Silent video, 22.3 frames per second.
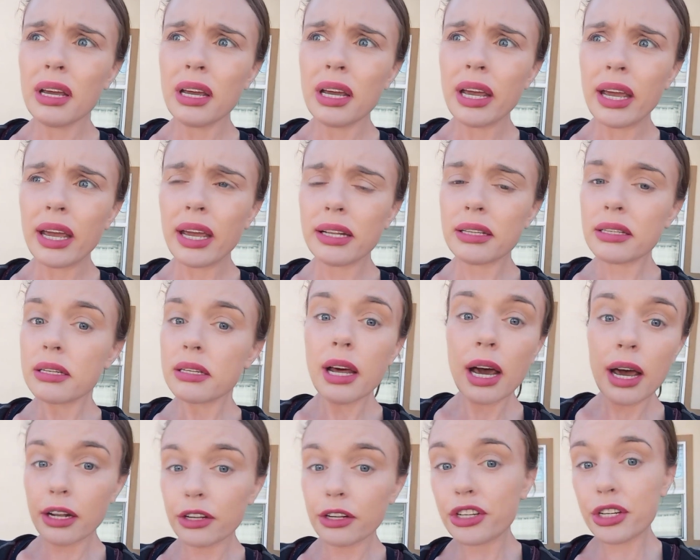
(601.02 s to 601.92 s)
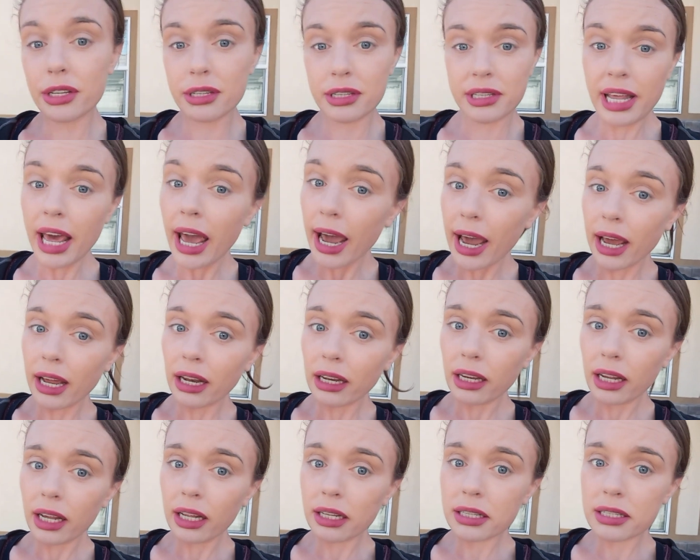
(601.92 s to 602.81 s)
it's not just that.
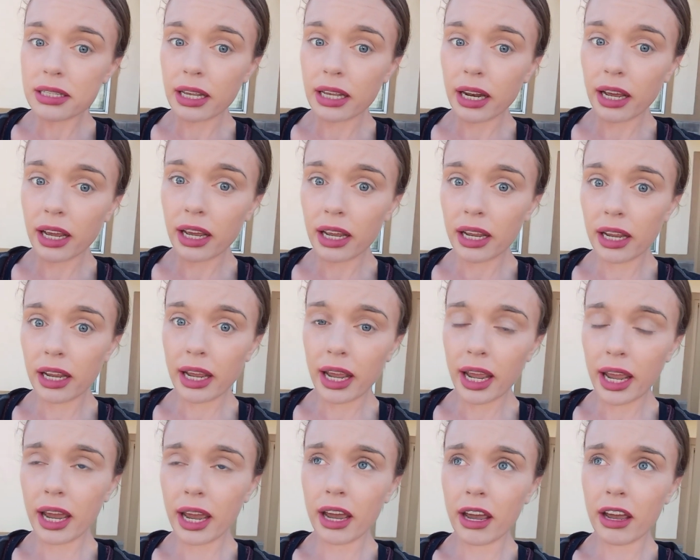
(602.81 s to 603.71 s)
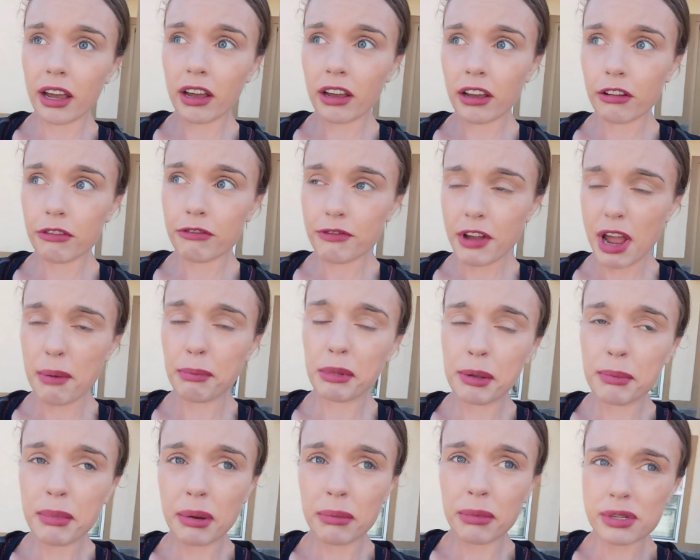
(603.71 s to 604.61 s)
It's that I have family
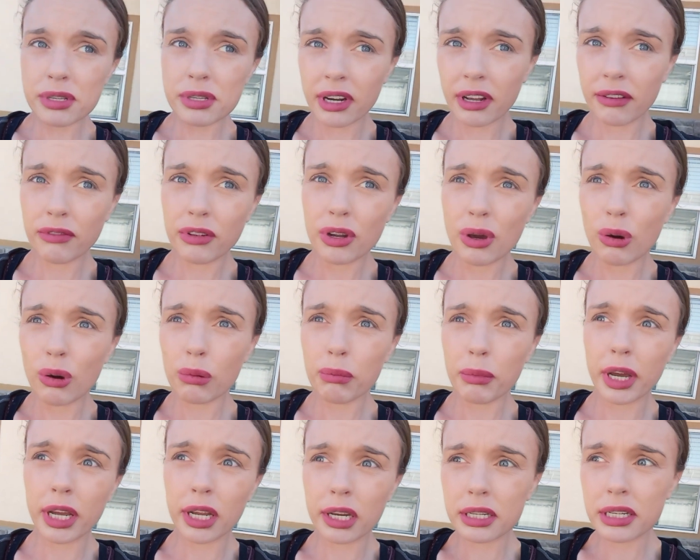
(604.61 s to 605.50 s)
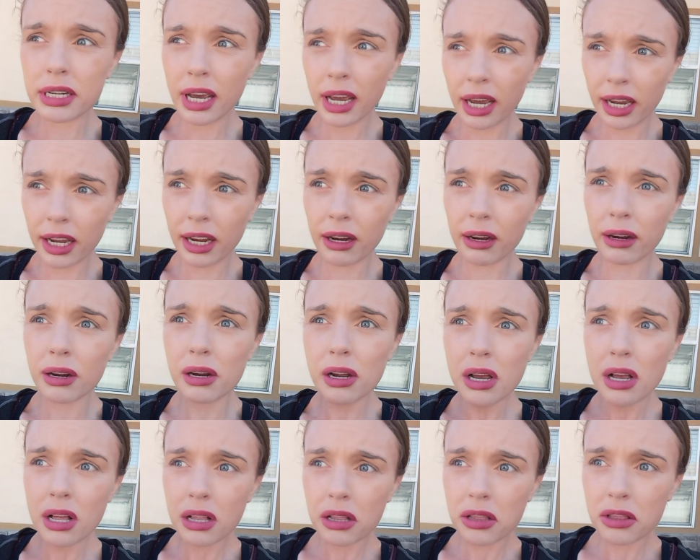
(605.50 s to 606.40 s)
members that I've known my entire
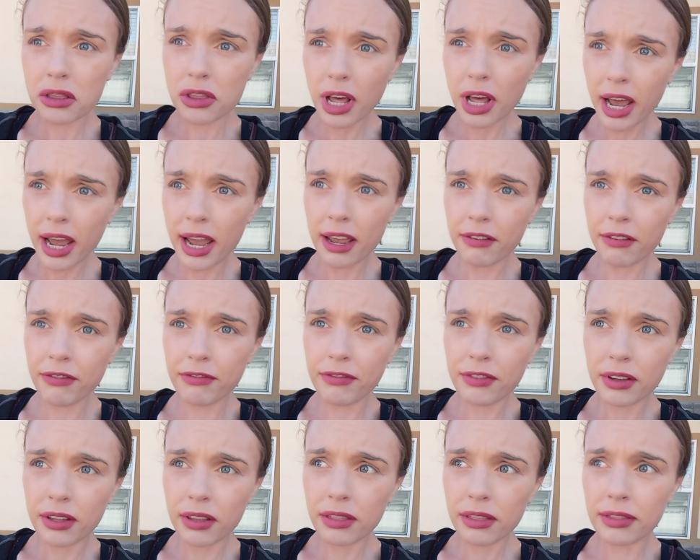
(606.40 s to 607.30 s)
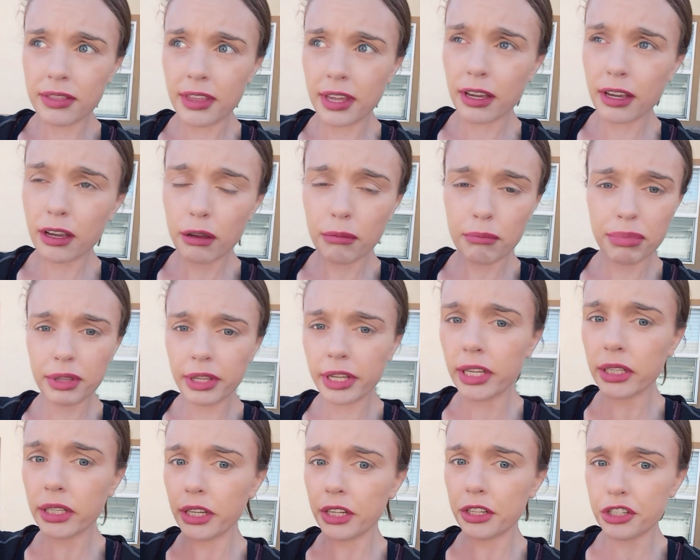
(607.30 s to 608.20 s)
life that
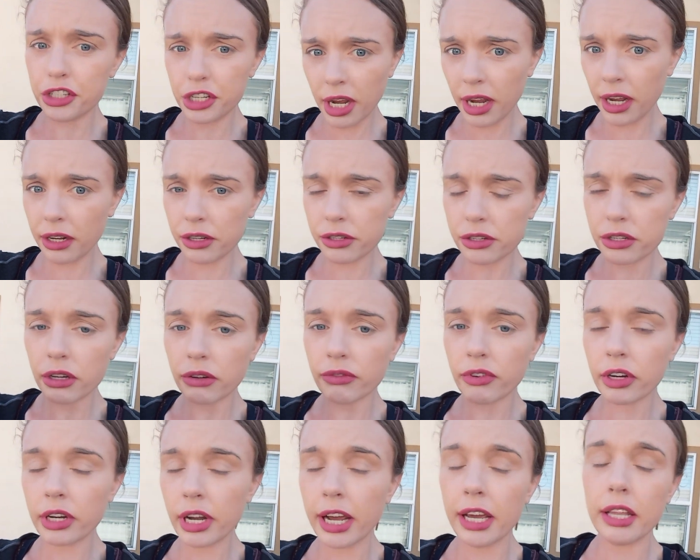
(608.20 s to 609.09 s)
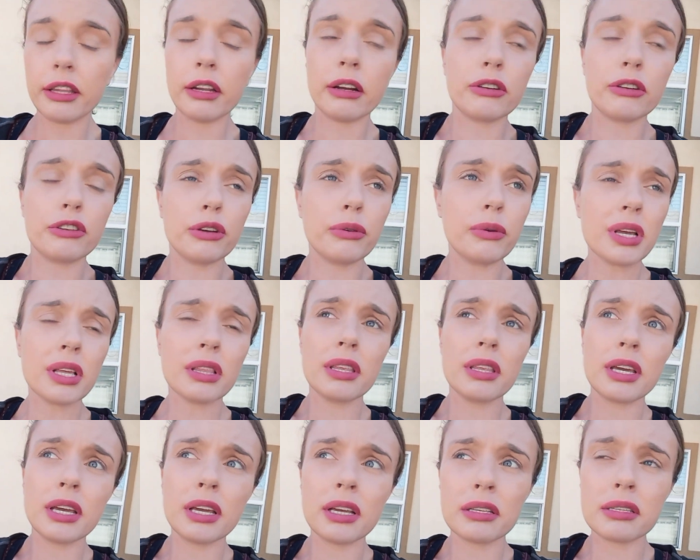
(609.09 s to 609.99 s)
completely changed overnight, that are doing
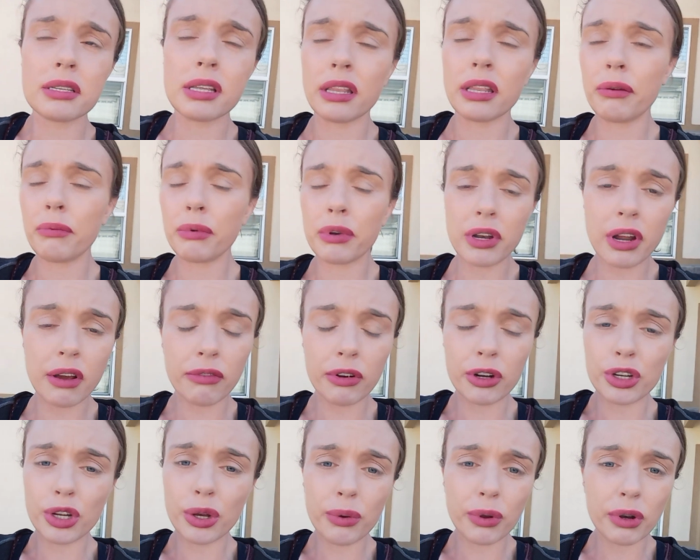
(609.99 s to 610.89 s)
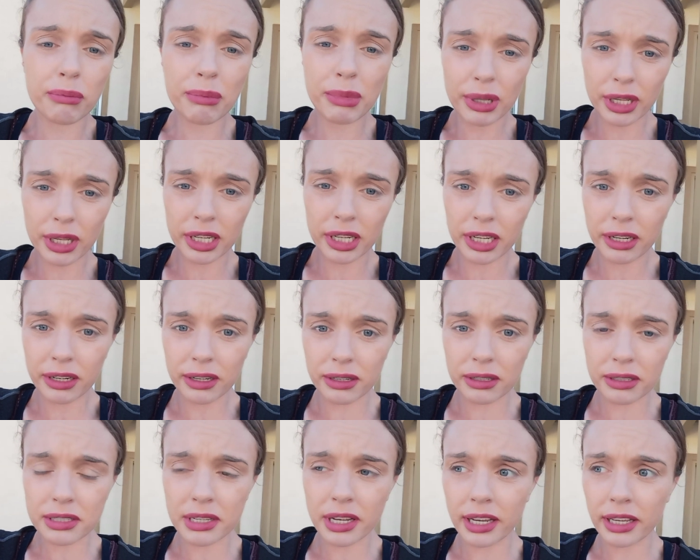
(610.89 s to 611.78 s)
things that they would never do in a million
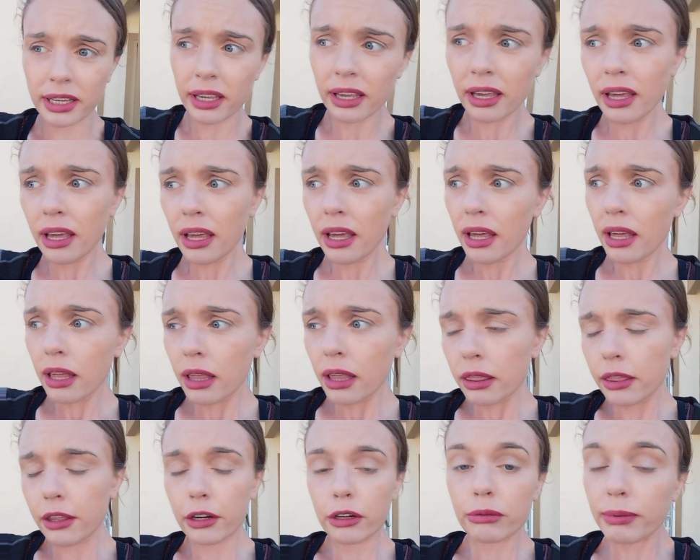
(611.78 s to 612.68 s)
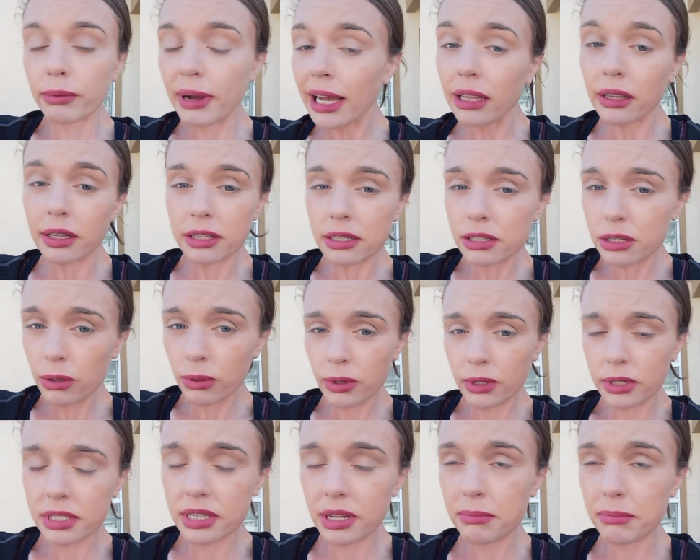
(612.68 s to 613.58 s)
years, like that are reckless
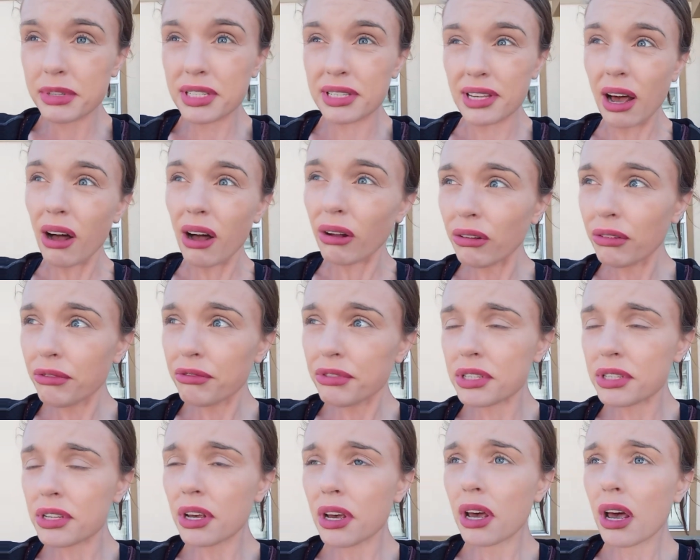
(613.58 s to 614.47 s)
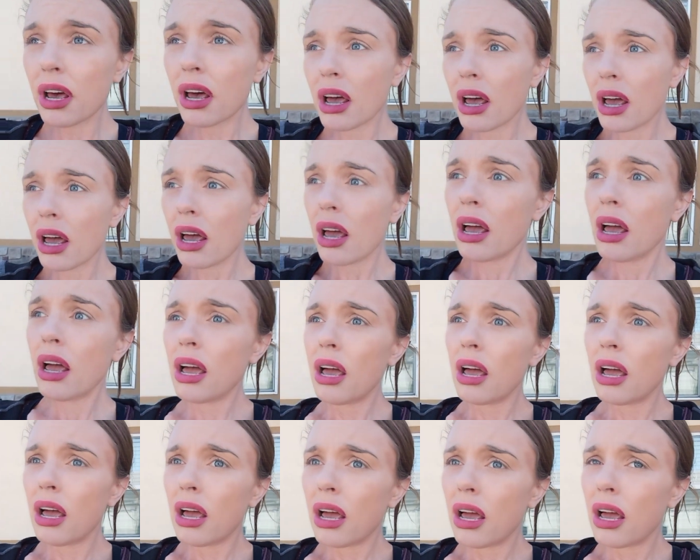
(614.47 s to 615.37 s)
towards themselves.
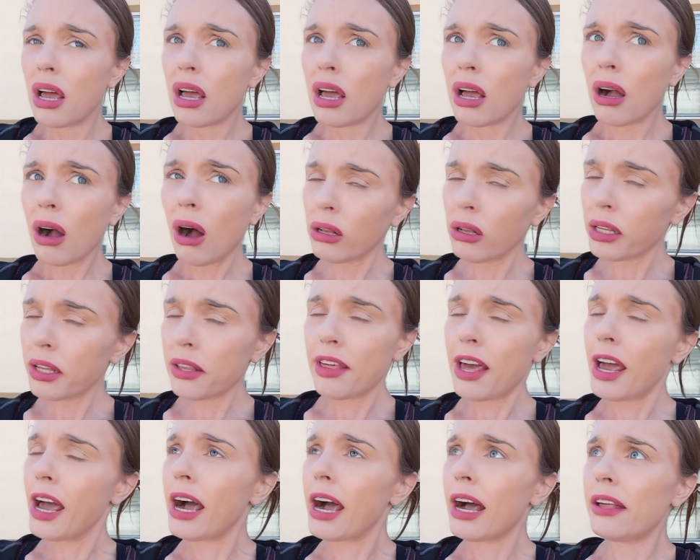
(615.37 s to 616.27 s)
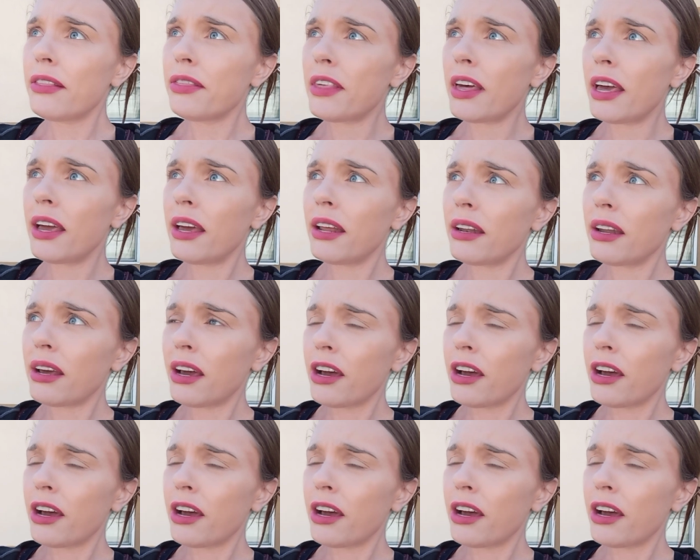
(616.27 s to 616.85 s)
All of that. And then